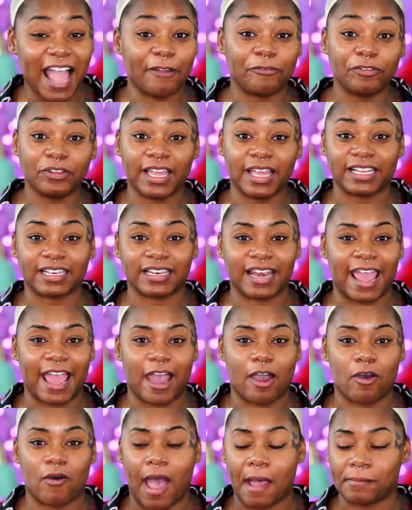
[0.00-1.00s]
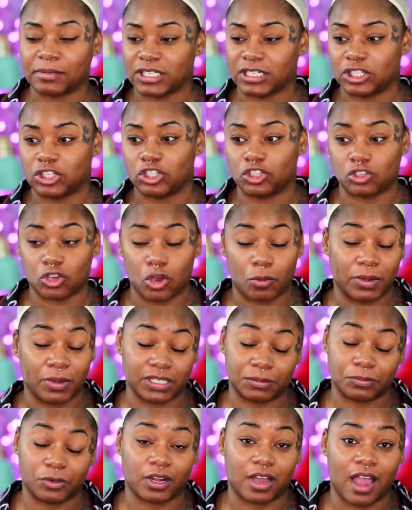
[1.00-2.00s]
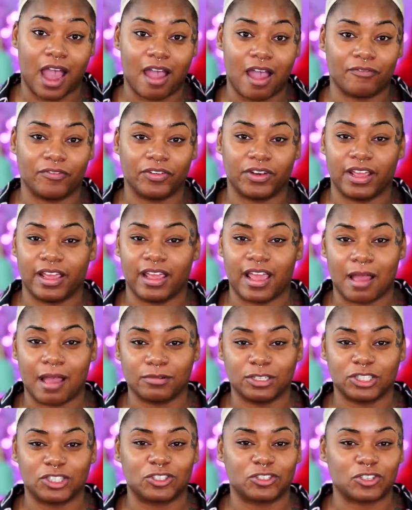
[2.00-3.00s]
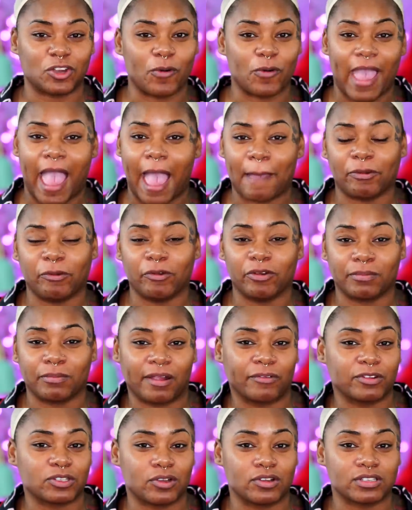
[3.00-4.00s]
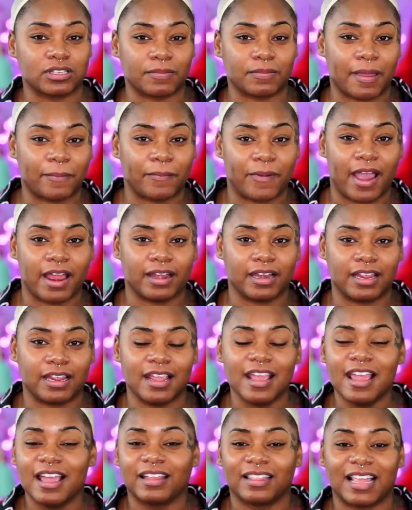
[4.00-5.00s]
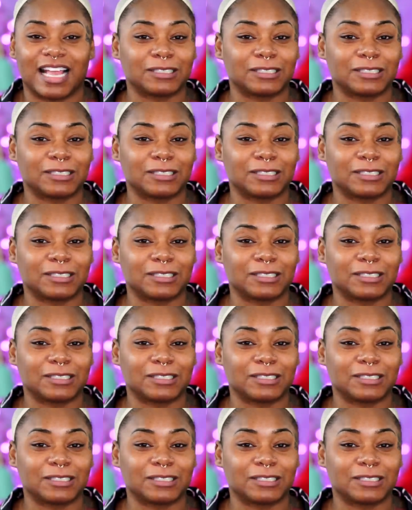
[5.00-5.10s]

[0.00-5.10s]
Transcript: I feel like now I'm just so much more confident. I'm just so happy with my results in my body.